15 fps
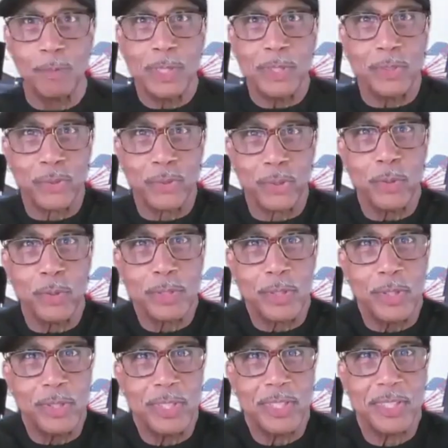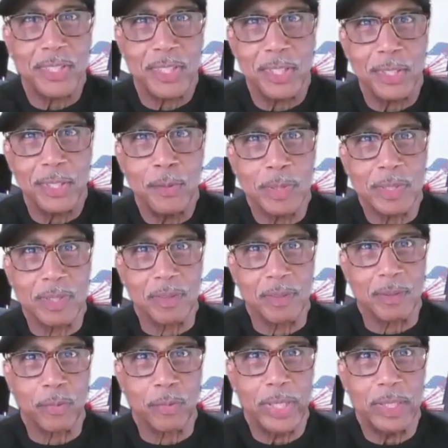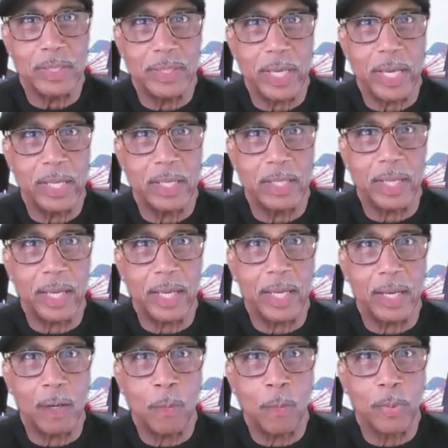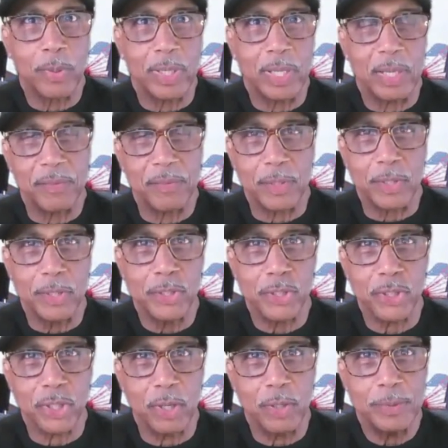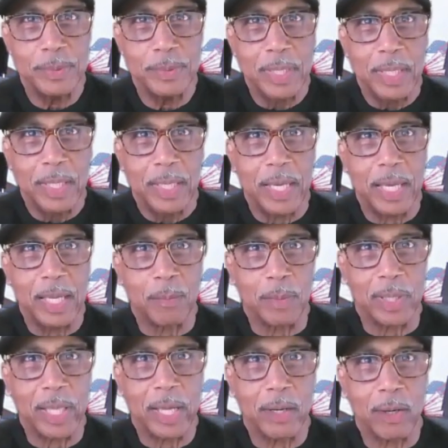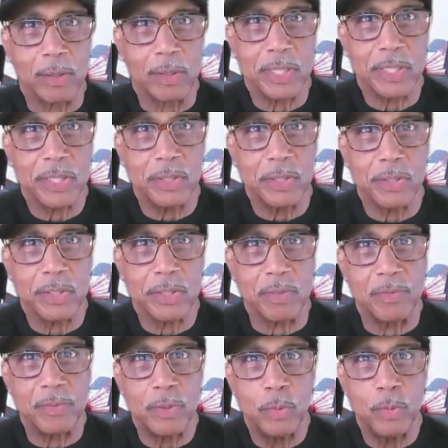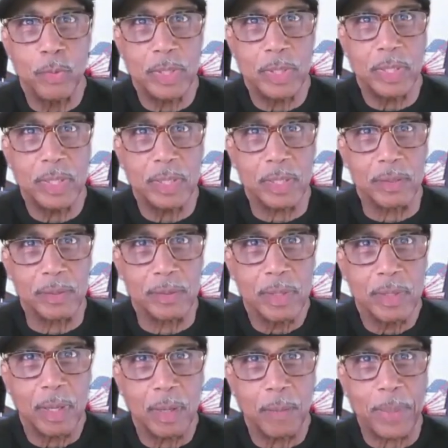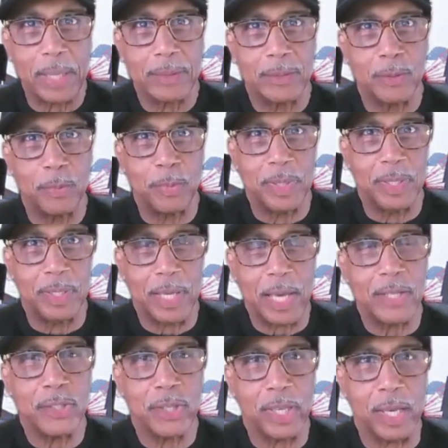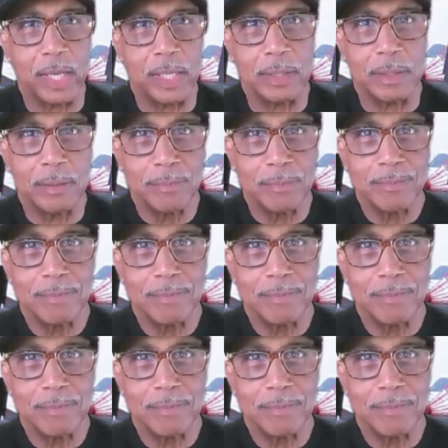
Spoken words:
Mr. Drew. It's good to see you. It's a great day today. I hope we're going to have a good show, and I'm glad our listeners have tuned in and about to be educated.